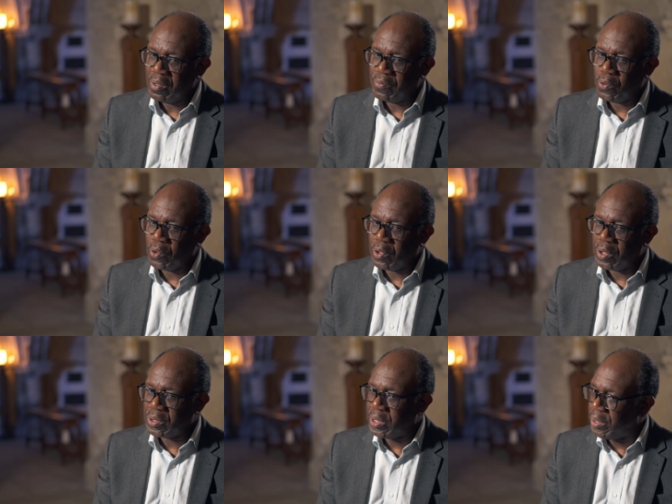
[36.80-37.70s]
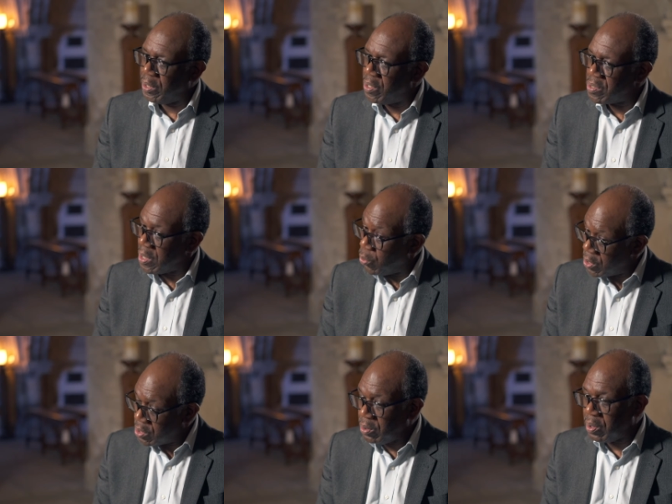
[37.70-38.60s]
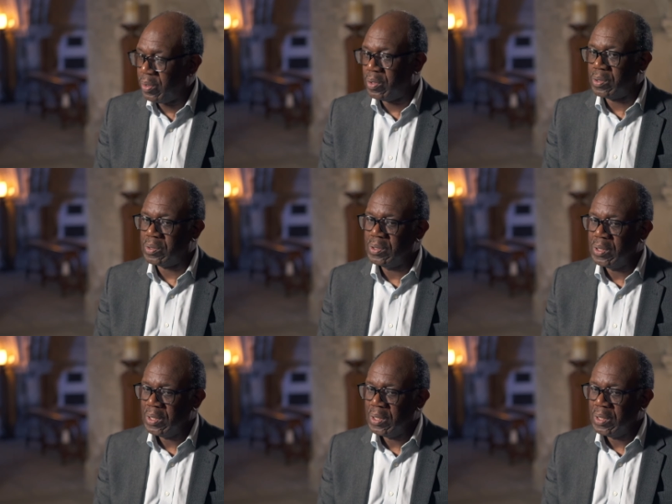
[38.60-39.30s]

for 10 years, and that work is still going on,